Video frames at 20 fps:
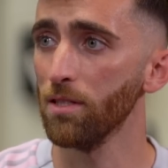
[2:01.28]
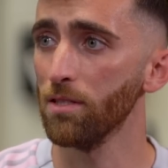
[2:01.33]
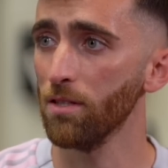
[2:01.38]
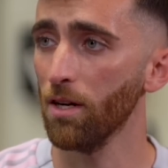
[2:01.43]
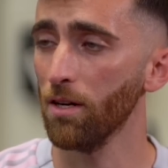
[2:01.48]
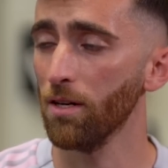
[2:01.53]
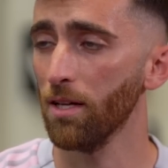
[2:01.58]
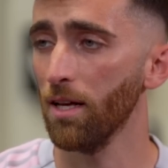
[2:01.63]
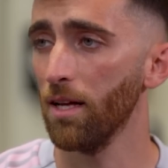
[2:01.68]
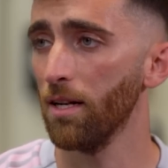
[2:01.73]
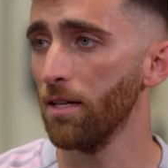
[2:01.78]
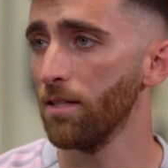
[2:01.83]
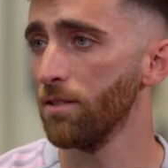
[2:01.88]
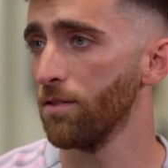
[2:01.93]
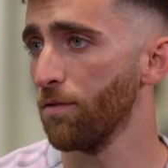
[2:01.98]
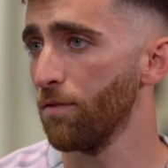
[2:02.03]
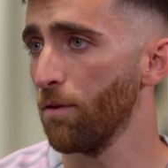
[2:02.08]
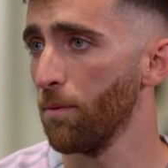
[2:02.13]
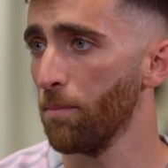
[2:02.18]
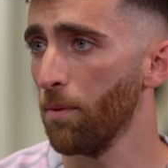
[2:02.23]
started getting
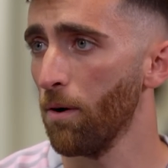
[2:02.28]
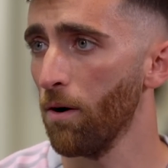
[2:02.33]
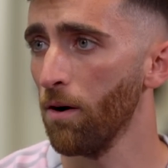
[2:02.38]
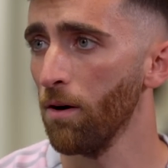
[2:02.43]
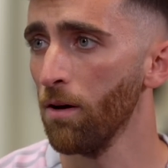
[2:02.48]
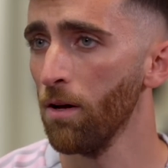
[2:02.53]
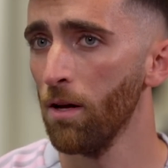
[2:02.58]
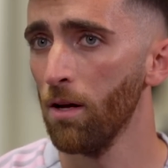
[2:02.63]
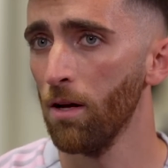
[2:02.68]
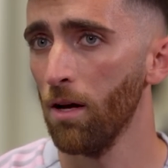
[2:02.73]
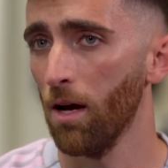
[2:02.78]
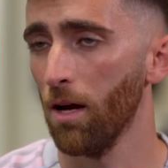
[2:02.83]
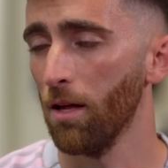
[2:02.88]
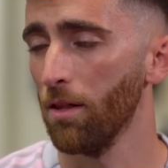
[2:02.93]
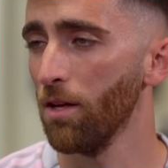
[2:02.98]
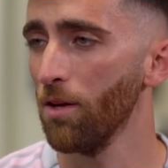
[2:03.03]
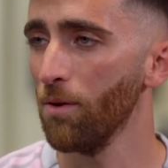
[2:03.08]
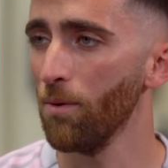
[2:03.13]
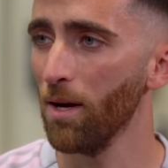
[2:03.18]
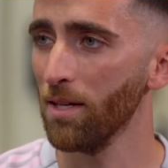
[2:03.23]
into football.
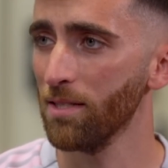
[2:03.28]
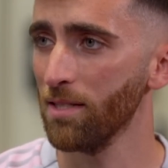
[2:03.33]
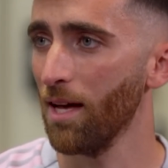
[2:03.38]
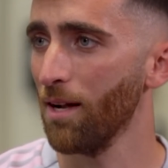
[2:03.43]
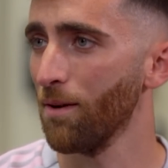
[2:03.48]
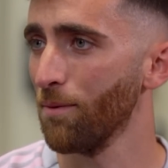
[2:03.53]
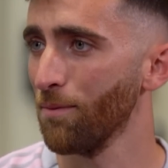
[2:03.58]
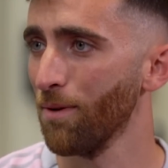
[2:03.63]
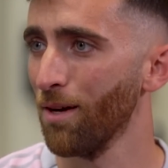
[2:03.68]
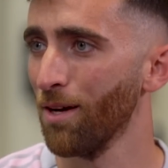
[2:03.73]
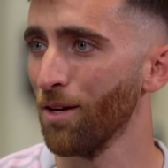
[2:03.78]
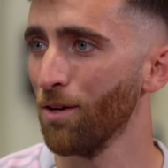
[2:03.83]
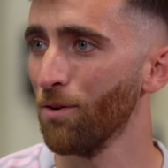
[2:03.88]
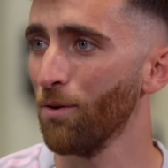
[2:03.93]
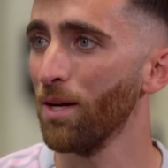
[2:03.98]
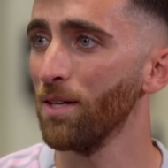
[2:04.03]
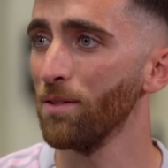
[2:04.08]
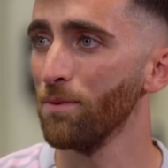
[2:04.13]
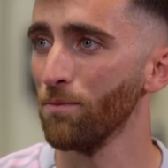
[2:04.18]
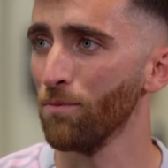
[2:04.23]
The U.S. had a
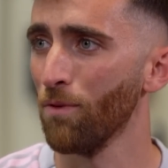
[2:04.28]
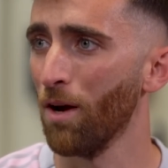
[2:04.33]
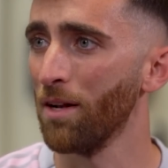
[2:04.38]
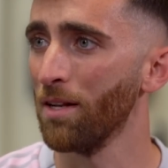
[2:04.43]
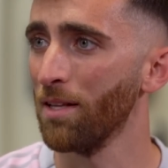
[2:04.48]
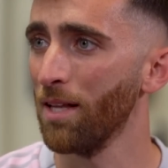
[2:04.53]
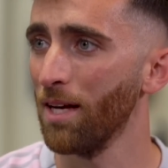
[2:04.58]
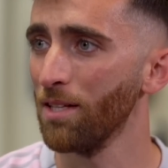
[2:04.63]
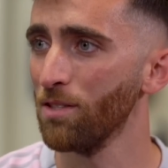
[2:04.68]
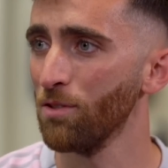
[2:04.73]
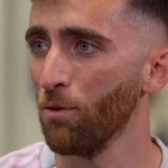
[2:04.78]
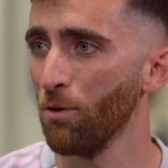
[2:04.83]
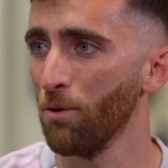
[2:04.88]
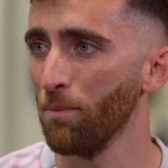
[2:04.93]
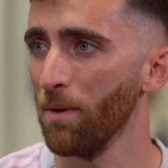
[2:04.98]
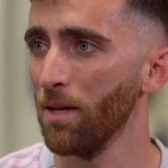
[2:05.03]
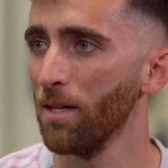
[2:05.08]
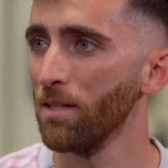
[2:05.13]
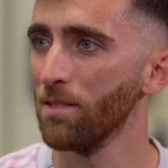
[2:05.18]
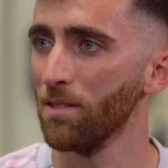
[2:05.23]
great run in that
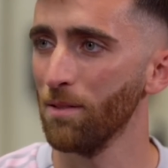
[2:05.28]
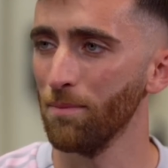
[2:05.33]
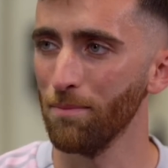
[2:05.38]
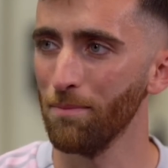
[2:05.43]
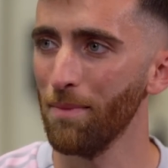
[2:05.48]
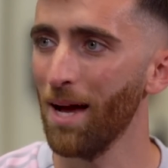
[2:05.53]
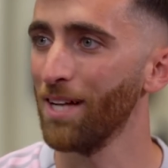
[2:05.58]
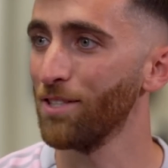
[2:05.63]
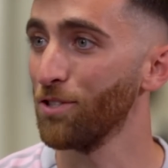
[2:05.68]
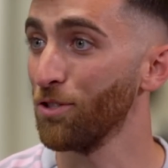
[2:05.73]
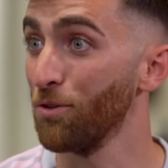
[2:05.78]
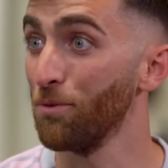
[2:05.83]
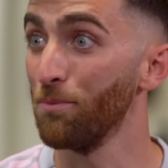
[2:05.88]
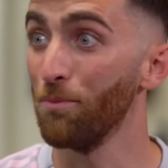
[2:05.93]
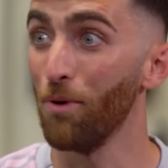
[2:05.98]
tournament, some magical